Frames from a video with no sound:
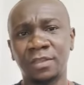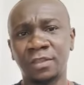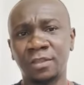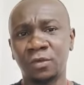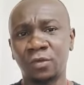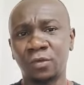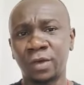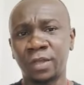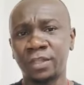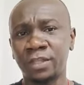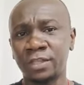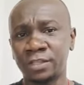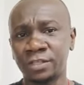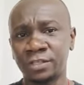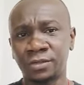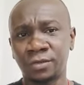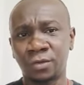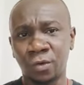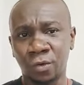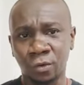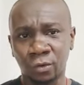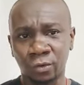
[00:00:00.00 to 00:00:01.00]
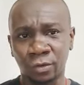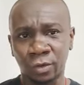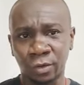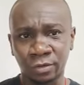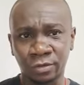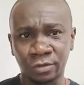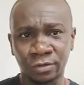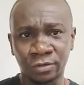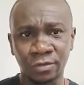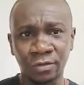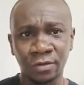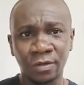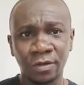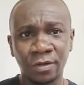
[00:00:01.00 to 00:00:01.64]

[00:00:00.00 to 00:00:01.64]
the way this coconut